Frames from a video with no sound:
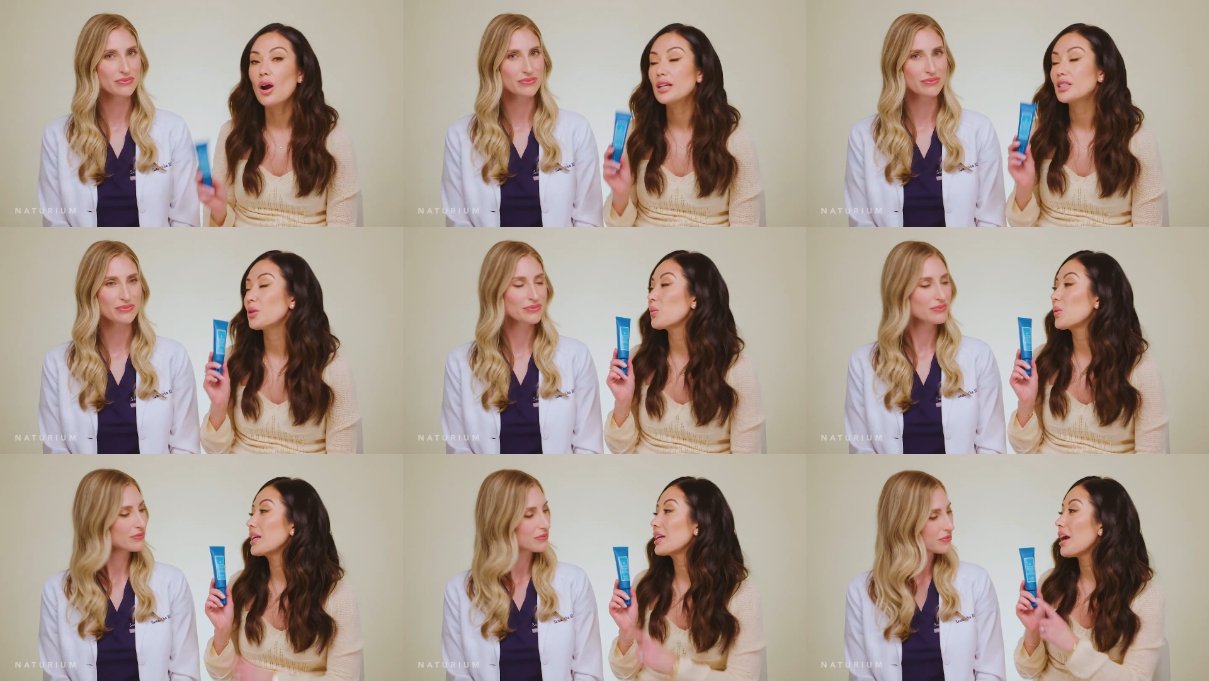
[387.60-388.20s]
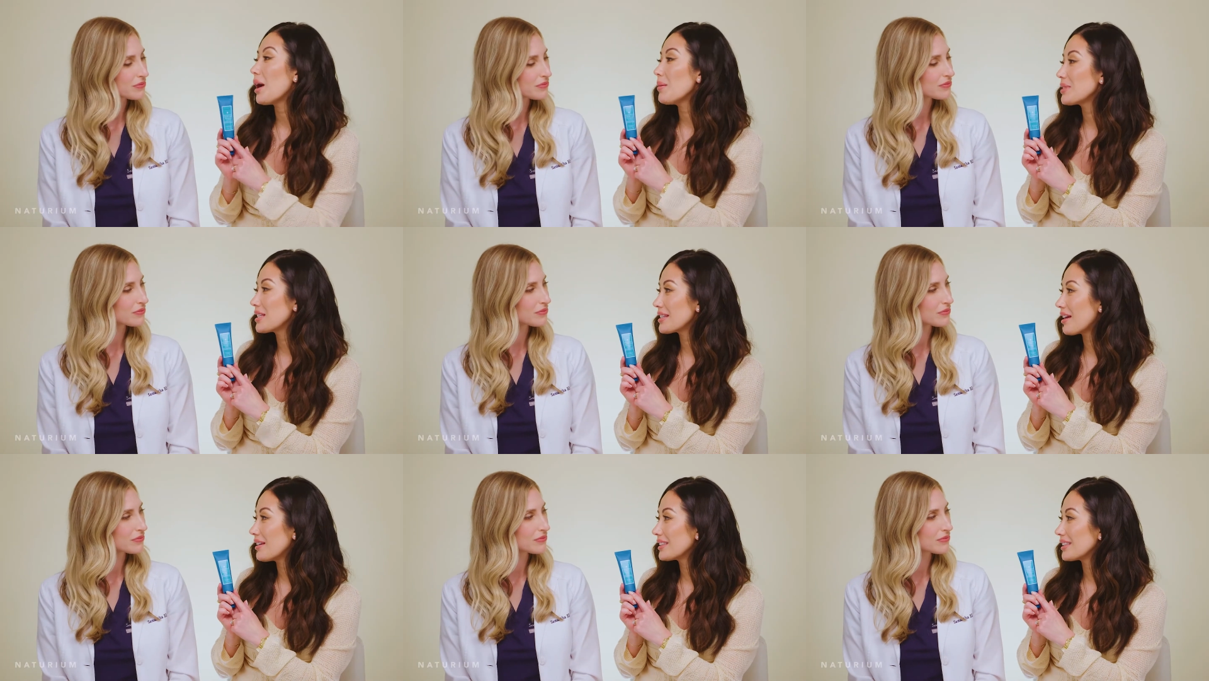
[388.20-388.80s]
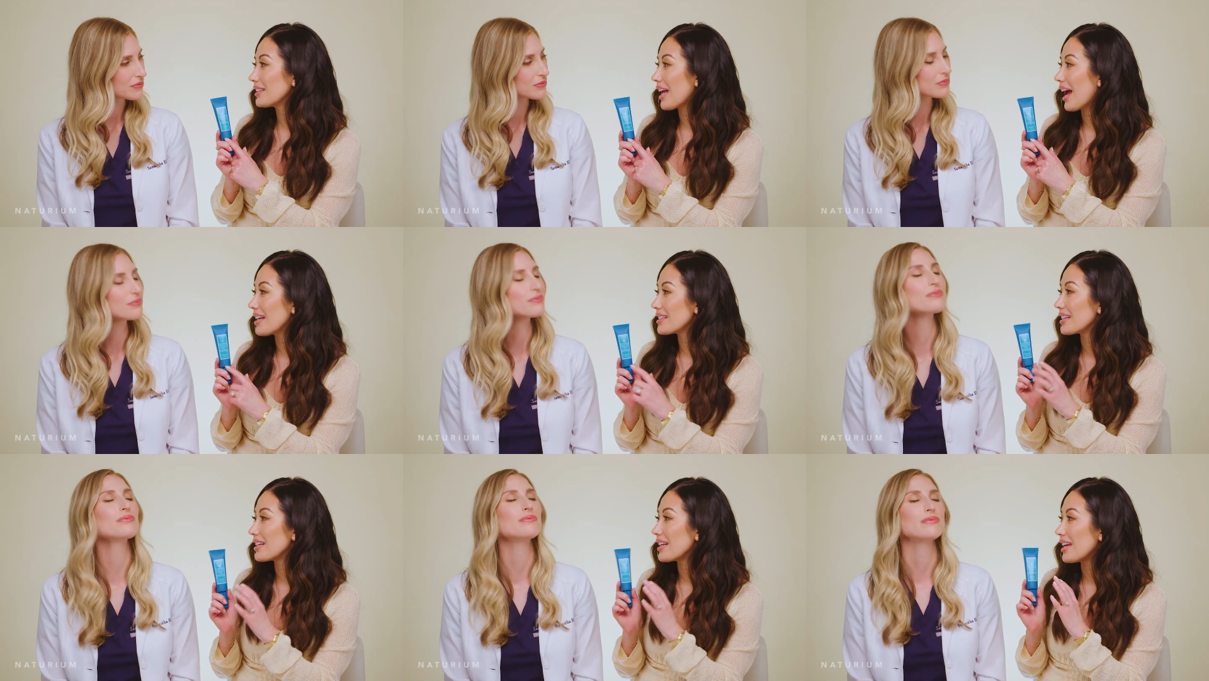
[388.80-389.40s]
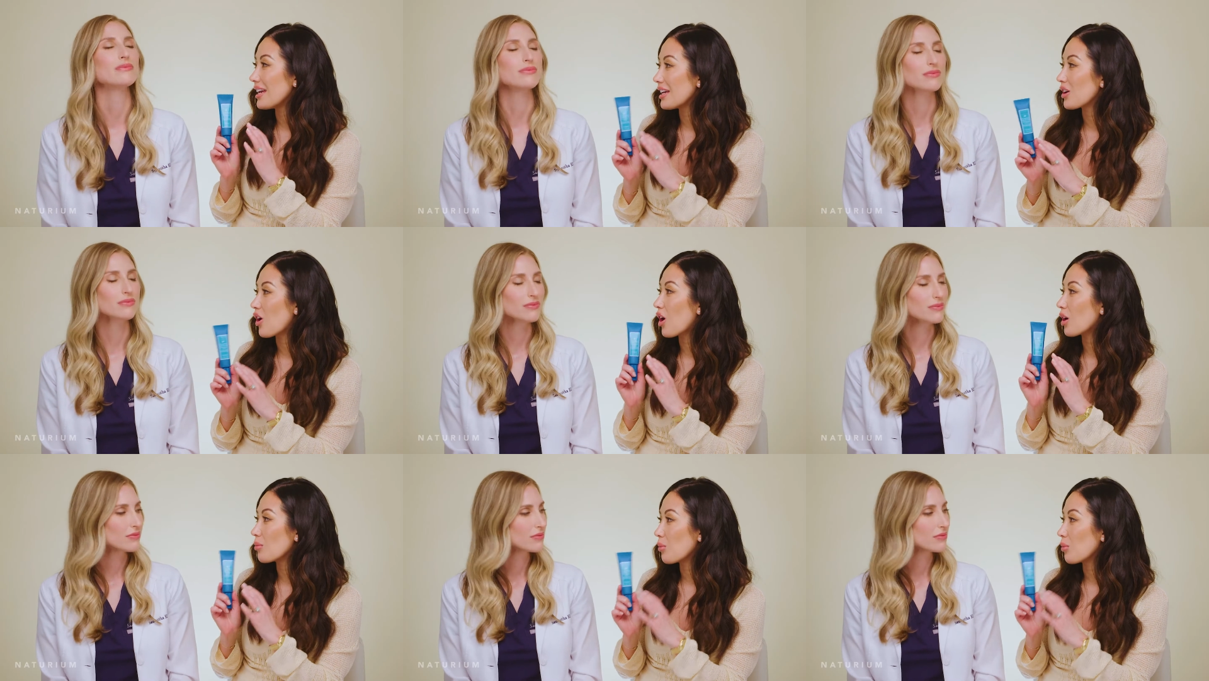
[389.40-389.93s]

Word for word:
Speaker 1: right, so when it comes to salicylic acid in our